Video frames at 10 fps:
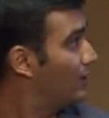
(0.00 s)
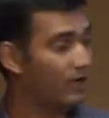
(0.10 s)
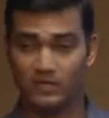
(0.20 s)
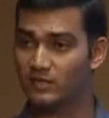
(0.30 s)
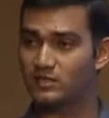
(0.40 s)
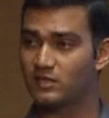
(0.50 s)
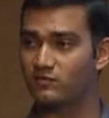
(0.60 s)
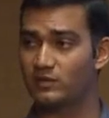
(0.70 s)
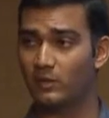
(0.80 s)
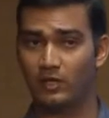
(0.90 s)
is
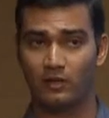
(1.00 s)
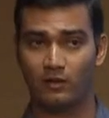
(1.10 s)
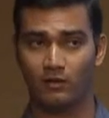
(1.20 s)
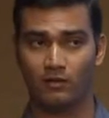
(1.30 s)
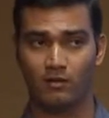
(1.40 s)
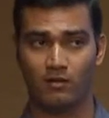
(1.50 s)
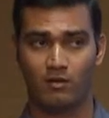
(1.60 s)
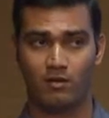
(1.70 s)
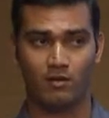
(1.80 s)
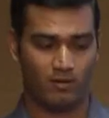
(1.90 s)
this visible?
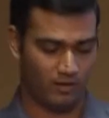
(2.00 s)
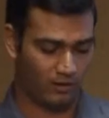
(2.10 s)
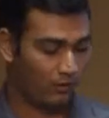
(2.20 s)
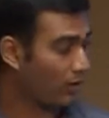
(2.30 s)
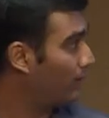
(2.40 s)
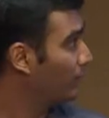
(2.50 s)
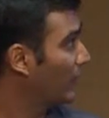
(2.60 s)
Yeah, okay.